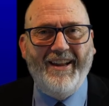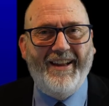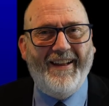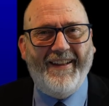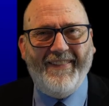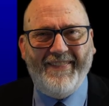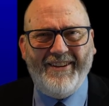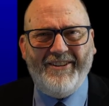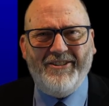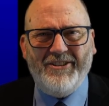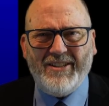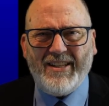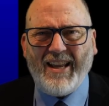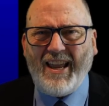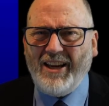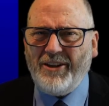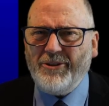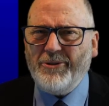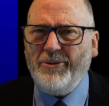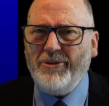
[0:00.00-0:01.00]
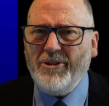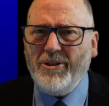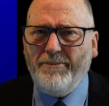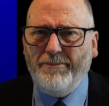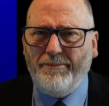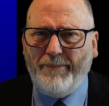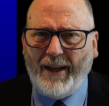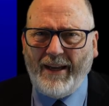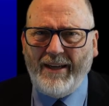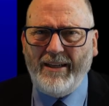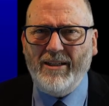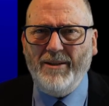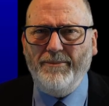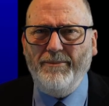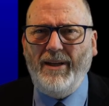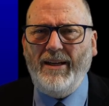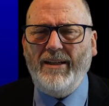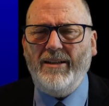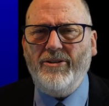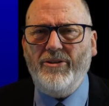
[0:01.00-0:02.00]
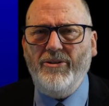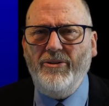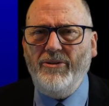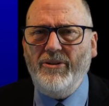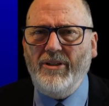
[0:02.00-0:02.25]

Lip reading: And there is actual debate amongst New